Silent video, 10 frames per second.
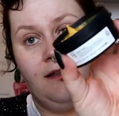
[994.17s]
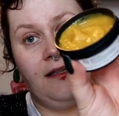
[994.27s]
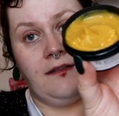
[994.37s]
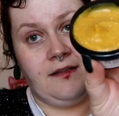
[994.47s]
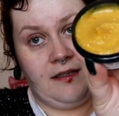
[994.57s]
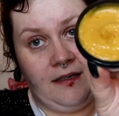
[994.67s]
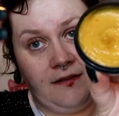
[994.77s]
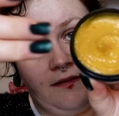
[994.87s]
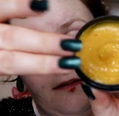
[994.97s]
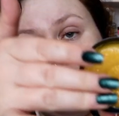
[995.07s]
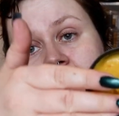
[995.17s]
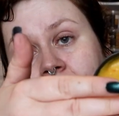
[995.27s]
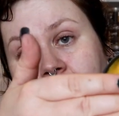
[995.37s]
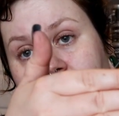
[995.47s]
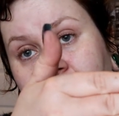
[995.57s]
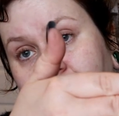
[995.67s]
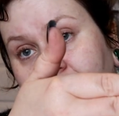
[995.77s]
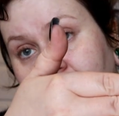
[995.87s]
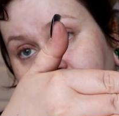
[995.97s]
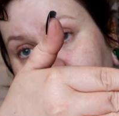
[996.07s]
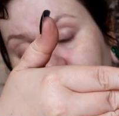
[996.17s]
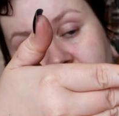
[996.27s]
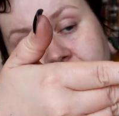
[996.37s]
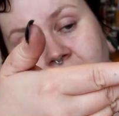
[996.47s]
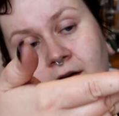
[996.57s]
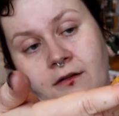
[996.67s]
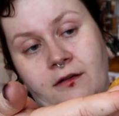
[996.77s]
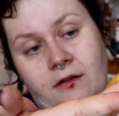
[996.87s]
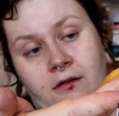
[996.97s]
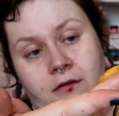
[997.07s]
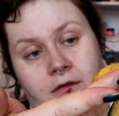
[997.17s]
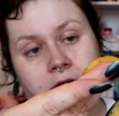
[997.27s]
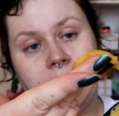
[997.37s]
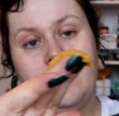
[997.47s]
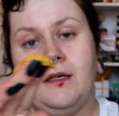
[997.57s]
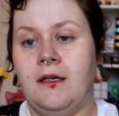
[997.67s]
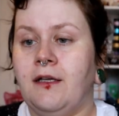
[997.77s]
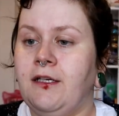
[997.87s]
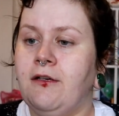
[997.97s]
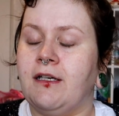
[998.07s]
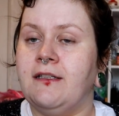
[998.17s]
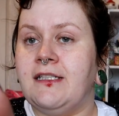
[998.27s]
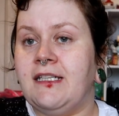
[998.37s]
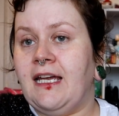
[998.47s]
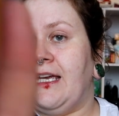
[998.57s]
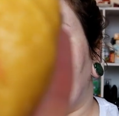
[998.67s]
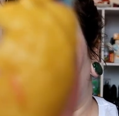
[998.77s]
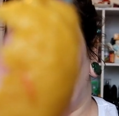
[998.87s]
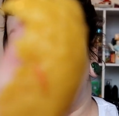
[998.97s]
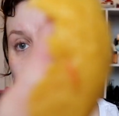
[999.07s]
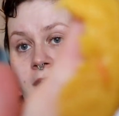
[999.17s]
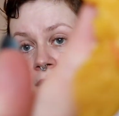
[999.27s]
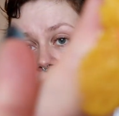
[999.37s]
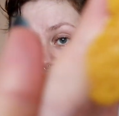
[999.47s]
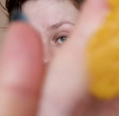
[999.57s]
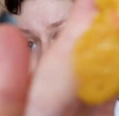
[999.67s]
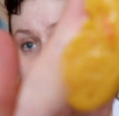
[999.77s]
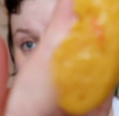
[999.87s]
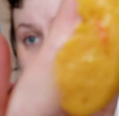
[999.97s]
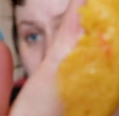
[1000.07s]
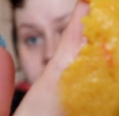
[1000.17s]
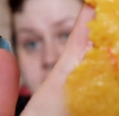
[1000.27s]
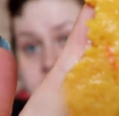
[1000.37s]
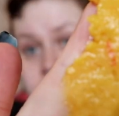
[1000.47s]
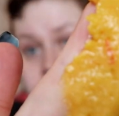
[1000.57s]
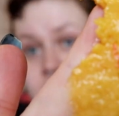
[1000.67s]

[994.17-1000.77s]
Let's get some face mask on the go. You can see, can you see the goji berries?